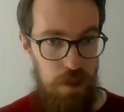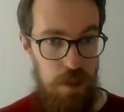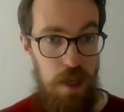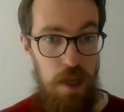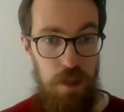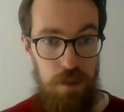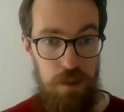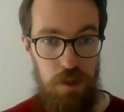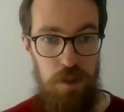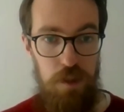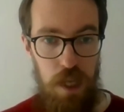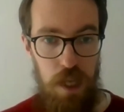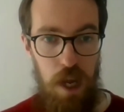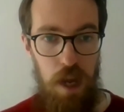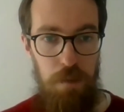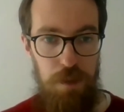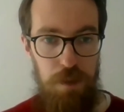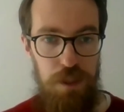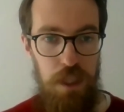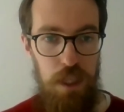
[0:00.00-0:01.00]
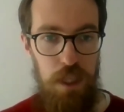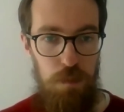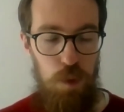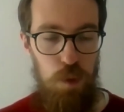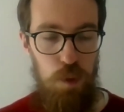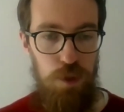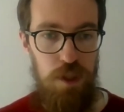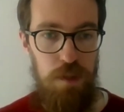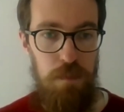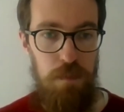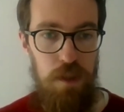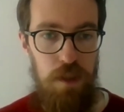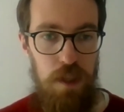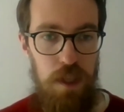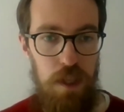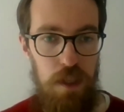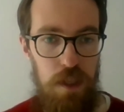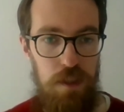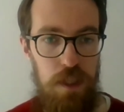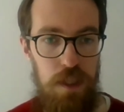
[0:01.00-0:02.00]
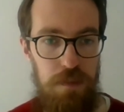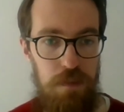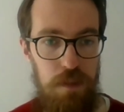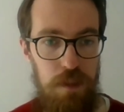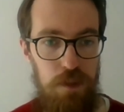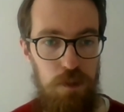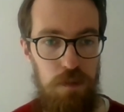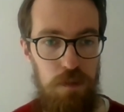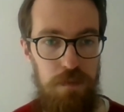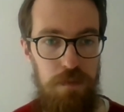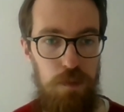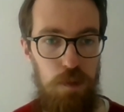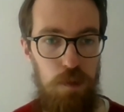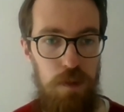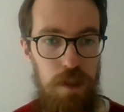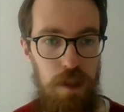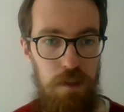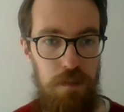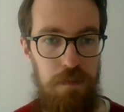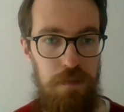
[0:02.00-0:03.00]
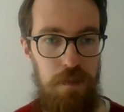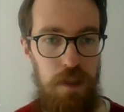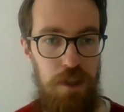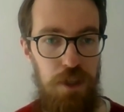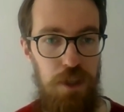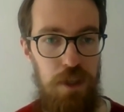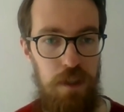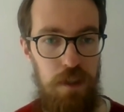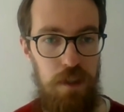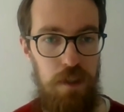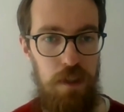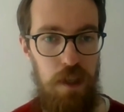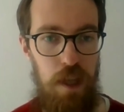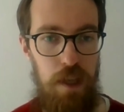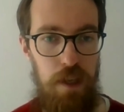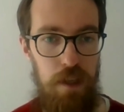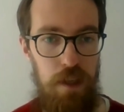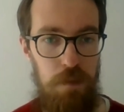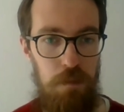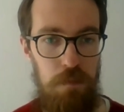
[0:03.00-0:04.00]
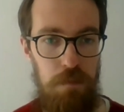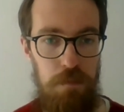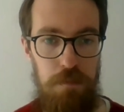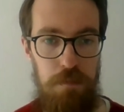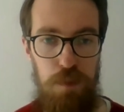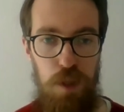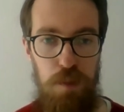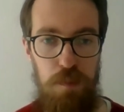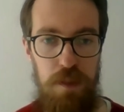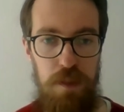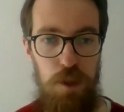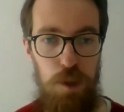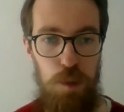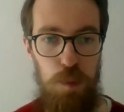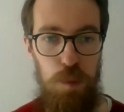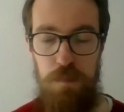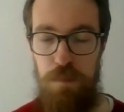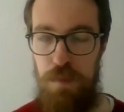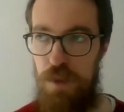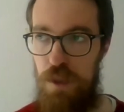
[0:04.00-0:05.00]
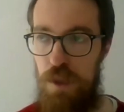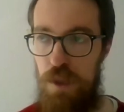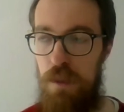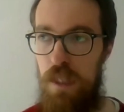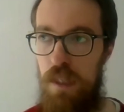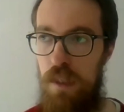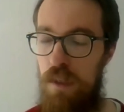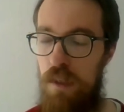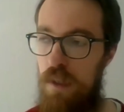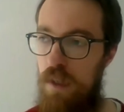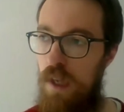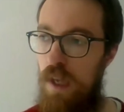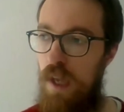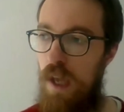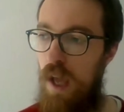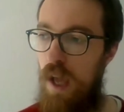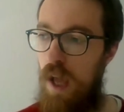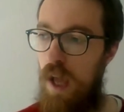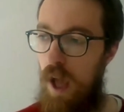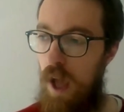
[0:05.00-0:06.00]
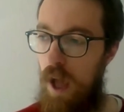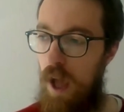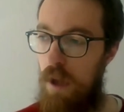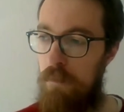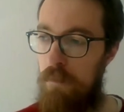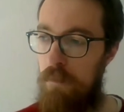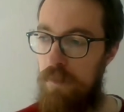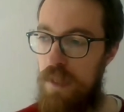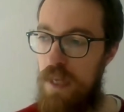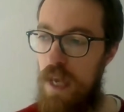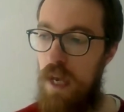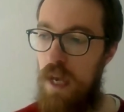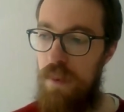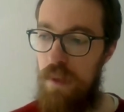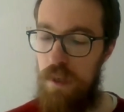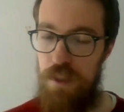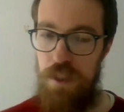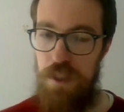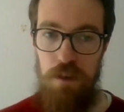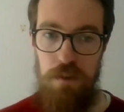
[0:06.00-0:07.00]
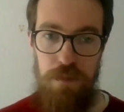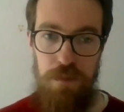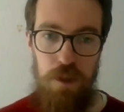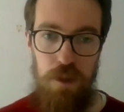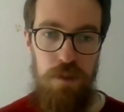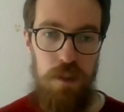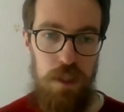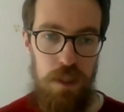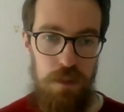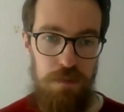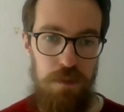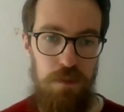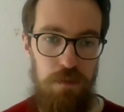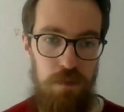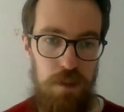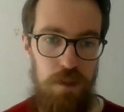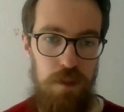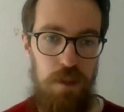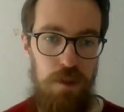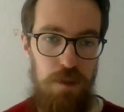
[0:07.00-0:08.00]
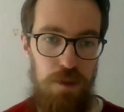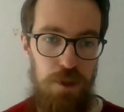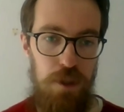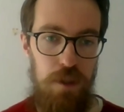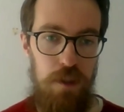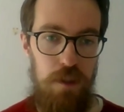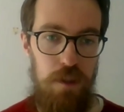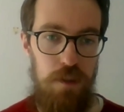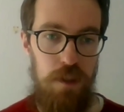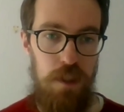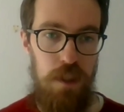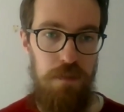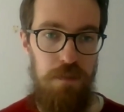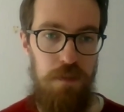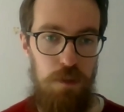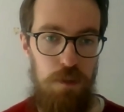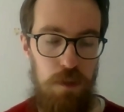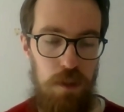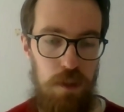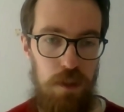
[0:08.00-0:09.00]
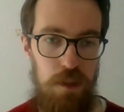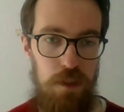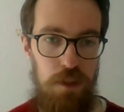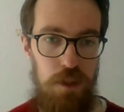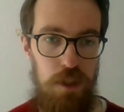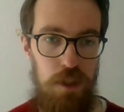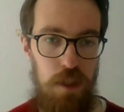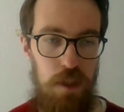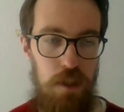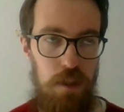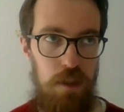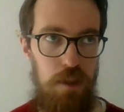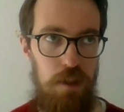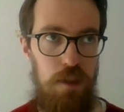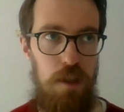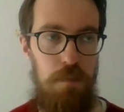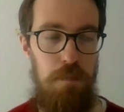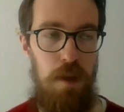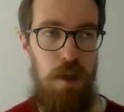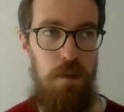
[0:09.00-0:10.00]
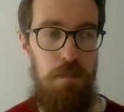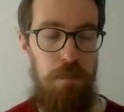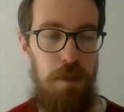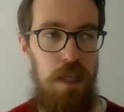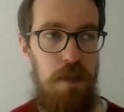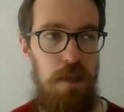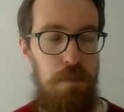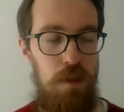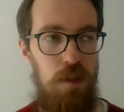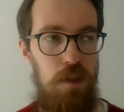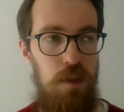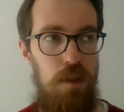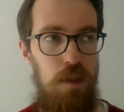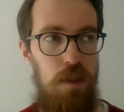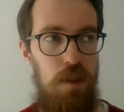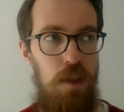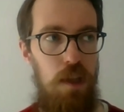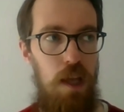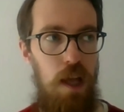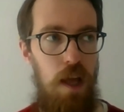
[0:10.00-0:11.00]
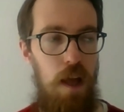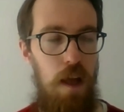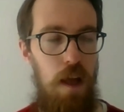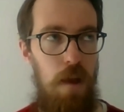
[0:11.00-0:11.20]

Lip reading: Yeah, so I would say watermarking is definitely sort of fallen out of fashion and like probably not worth pursuing. Yeah, the idea of using different resolutions if you are concerned about people